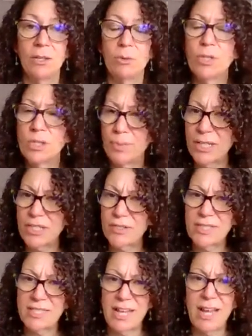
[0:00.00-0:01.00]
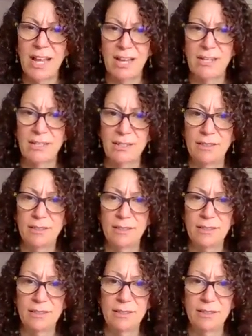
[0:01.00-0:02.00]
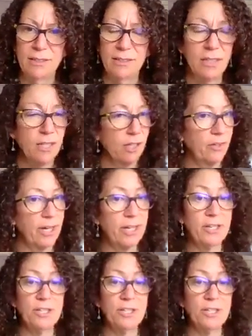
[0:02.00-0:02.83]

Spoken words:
Which picture is that? All right,